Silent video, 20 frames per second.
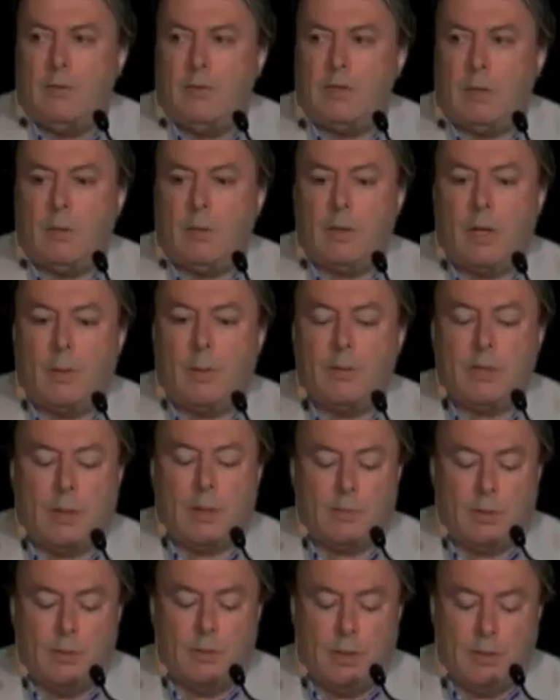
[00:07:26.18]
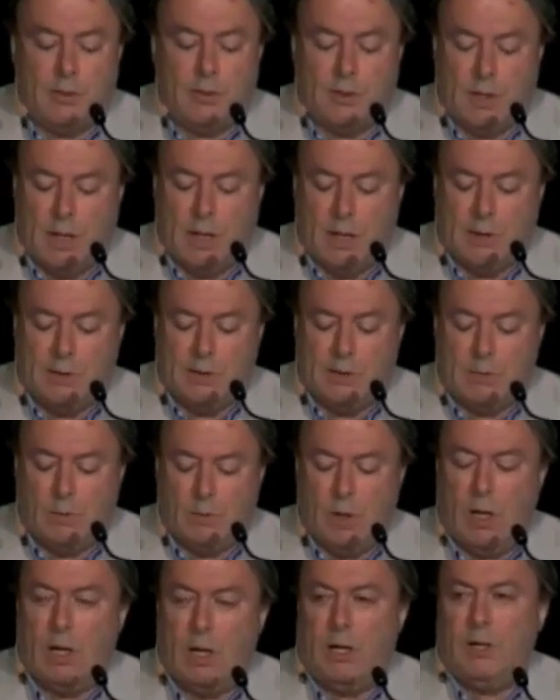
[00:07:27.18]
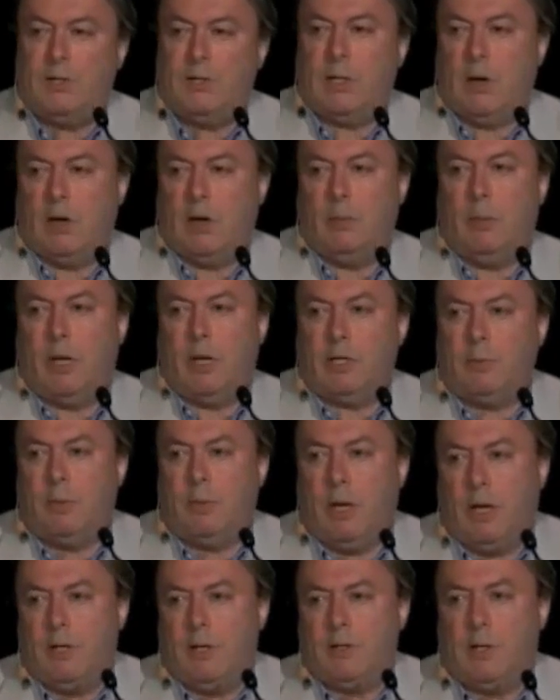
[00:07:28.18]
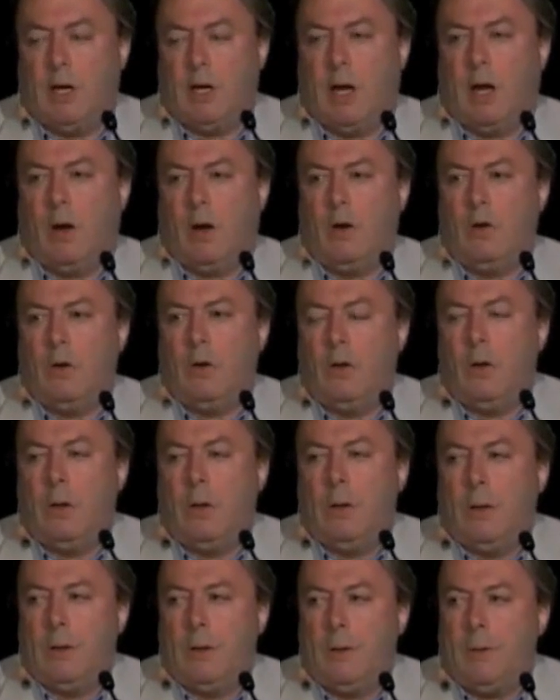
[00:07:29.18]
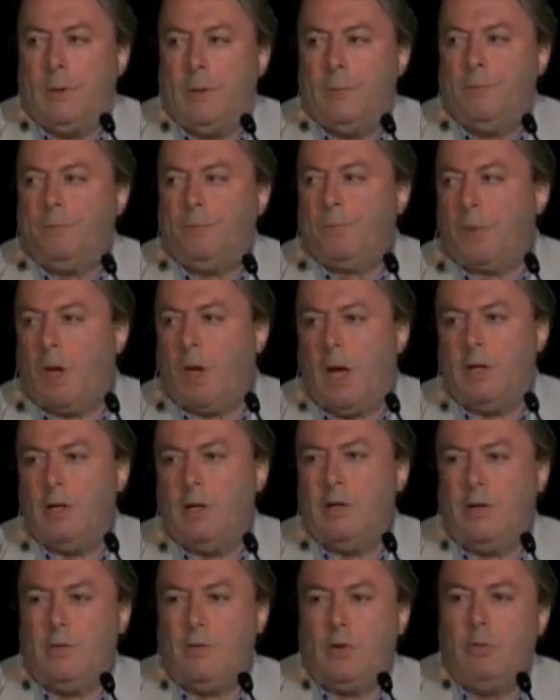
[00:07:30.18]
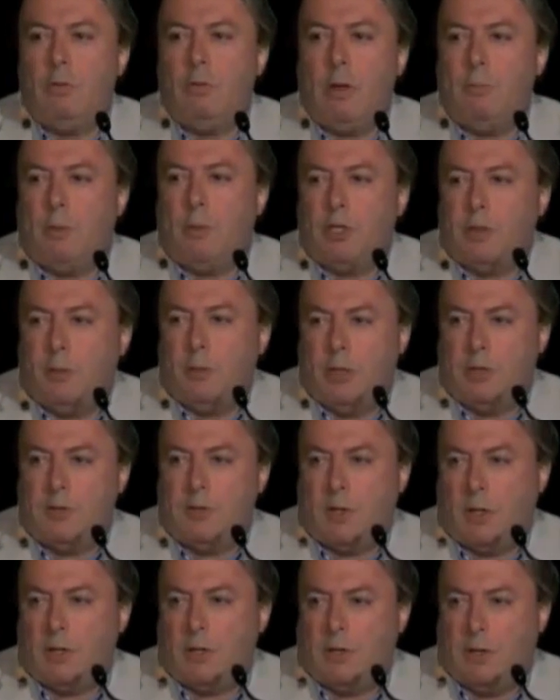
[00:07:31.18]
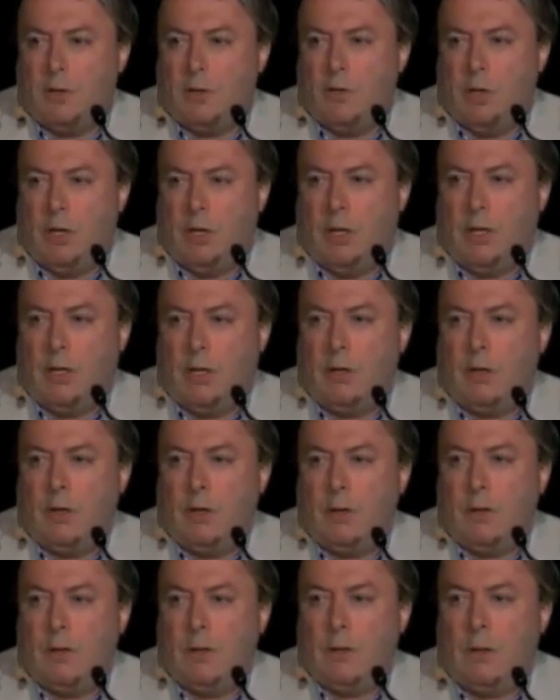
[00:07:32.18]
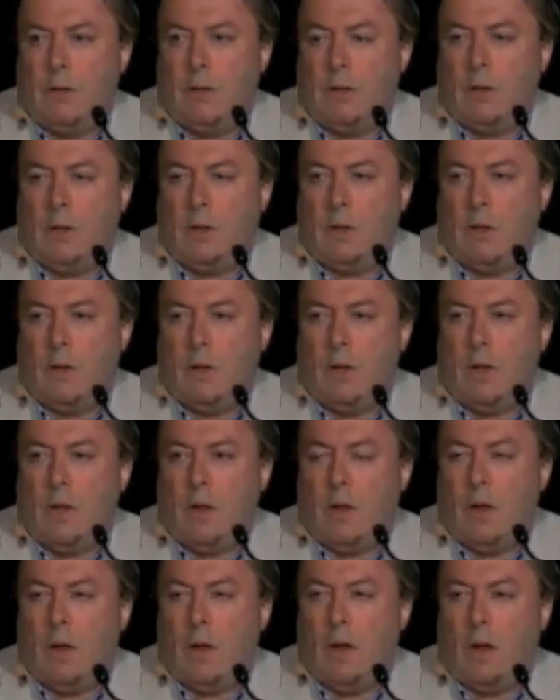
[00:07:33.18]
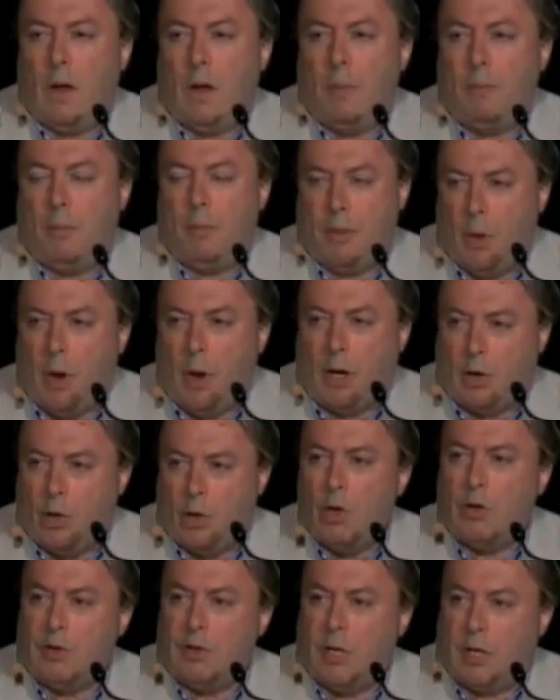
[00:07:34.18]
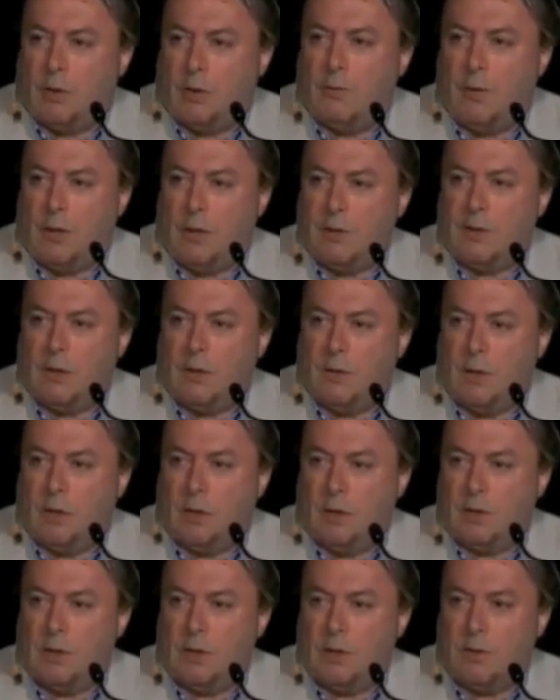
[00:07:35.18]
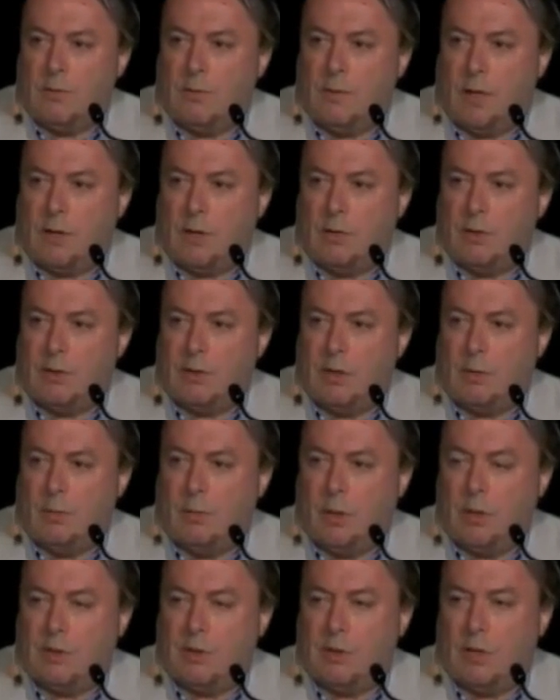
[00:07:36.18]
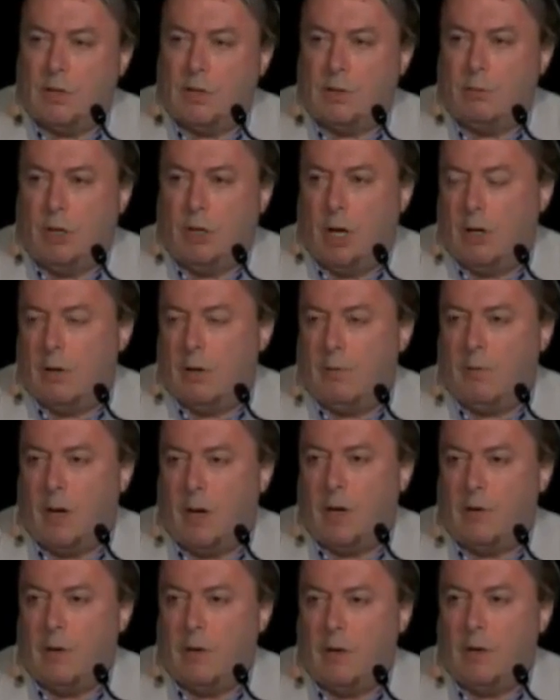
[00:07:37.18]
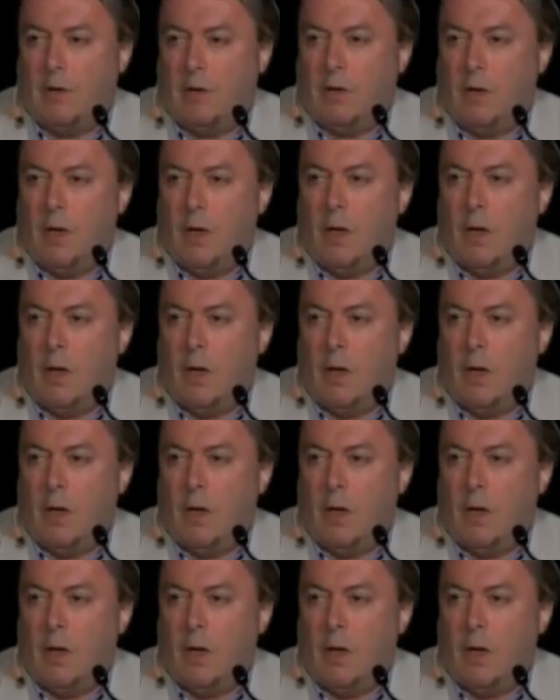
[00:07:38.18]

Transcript: If someone comes up to me and says, well, at least they're in a better place now, I don't even remember to be insulted, really. Though I could take offense, I think, at such a fatuous thing being said to me uninvited.